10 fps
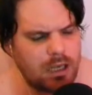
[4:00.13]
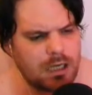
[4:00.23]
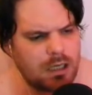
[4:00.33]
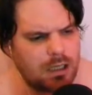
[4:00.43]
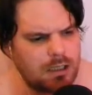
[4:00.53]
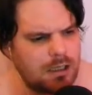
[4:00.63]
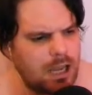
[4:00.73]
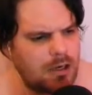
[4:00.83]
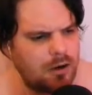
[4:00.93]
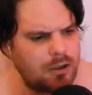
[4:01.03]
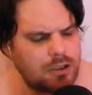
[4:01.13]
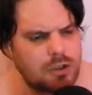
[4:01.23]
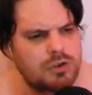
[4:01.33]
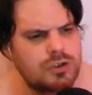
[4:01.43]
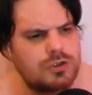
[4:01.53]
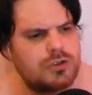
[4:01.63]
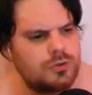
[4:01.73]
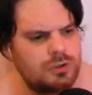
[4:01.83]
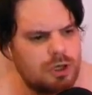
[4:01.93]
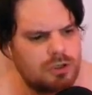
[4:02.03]
England are not used to
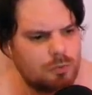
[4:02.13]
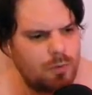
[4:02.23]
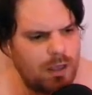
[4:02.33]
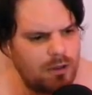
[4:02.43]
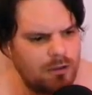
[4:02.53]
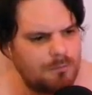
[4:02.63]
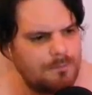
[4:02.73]
such weather,